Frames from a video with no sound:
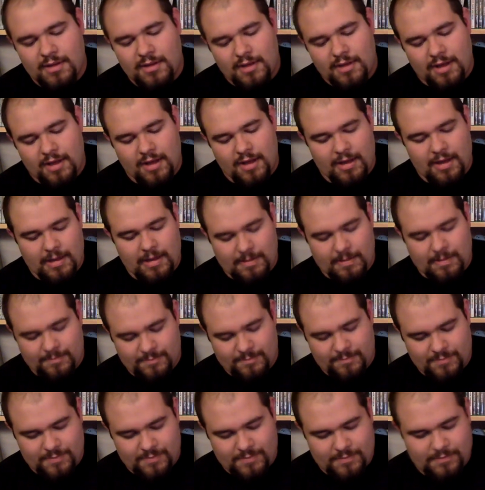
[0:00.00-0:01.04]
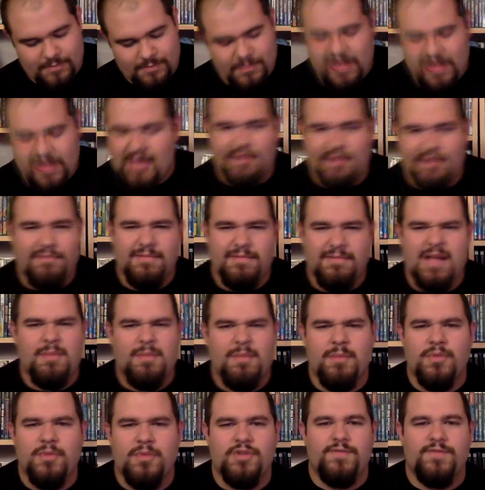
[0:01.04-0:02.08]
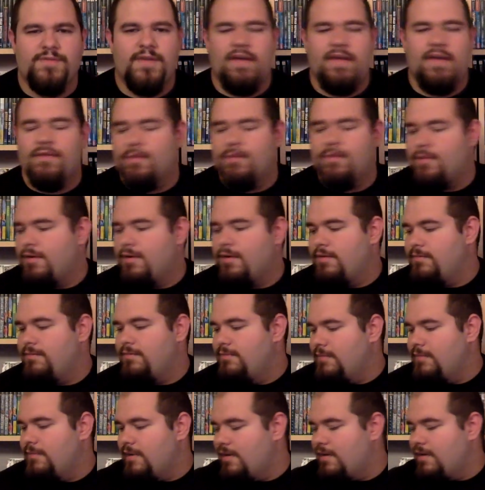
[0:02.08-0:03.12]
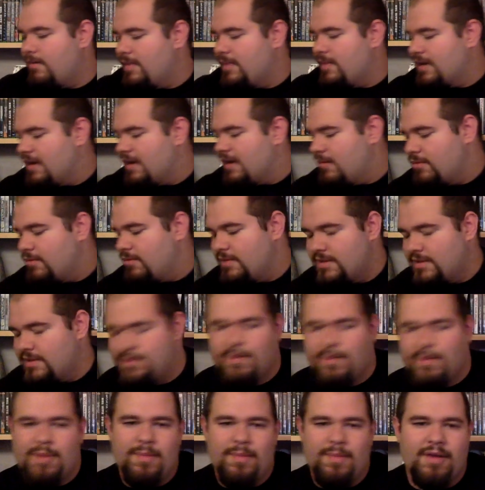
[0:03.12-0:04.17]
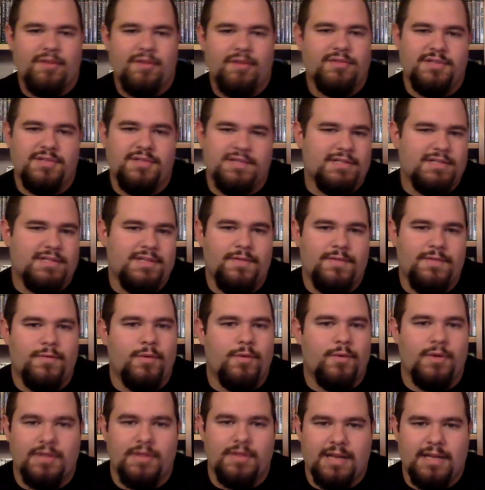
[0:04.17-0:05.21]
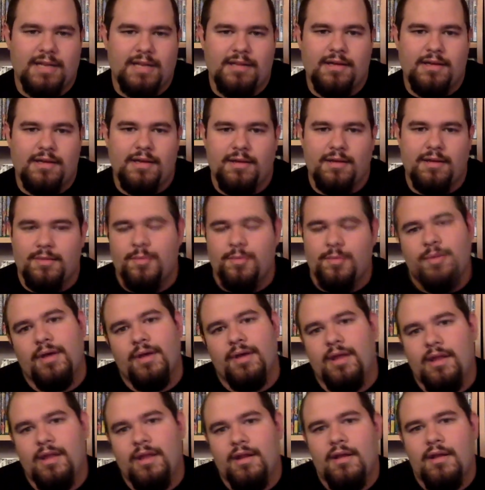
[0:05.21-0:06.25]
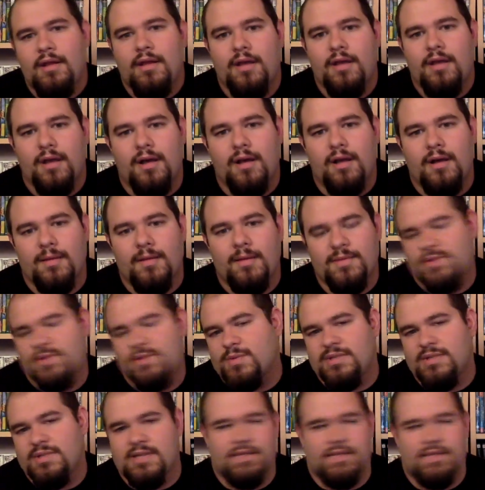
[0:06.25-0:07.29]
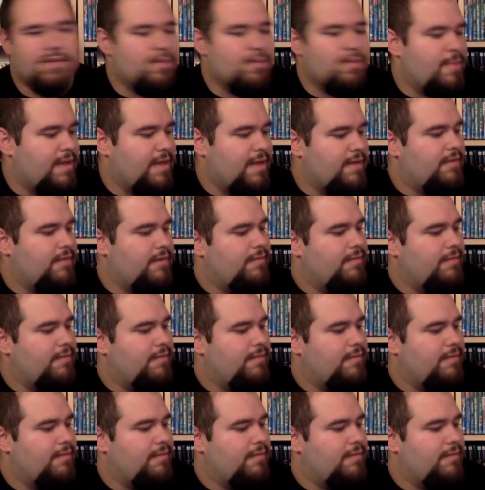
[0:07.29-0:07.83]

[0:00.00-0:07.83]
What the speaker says: Yeah, not my most favorite one. I got one that's way better on the 64 that I like, but this one's not too bad.